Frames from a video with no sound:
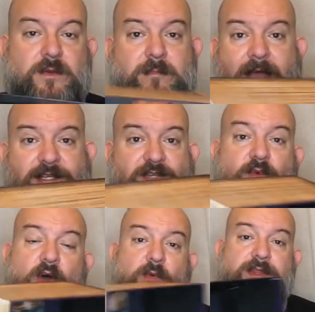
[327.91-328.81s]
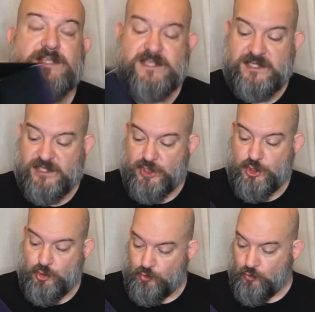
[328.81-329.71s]
it matches well with the Season
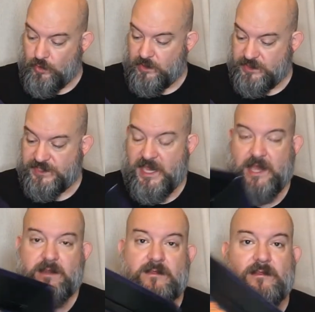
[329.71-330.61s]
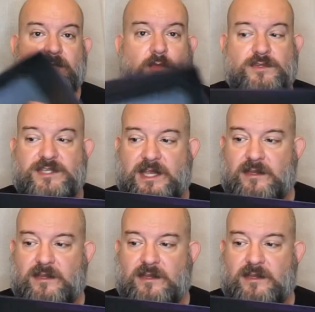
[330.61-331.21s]
2 set, full set.